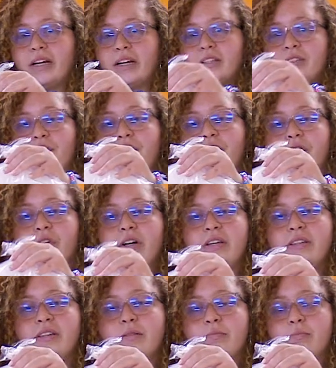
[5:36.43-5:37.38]
its
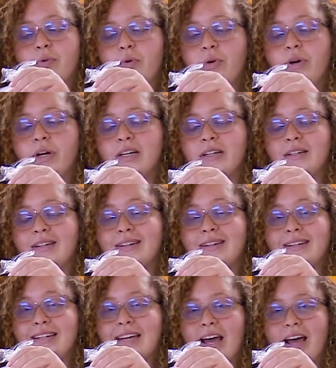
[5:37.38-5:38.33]
freezing point
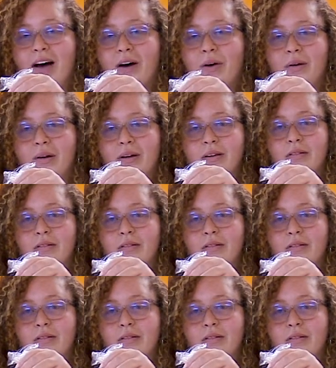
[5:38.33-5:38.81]
down,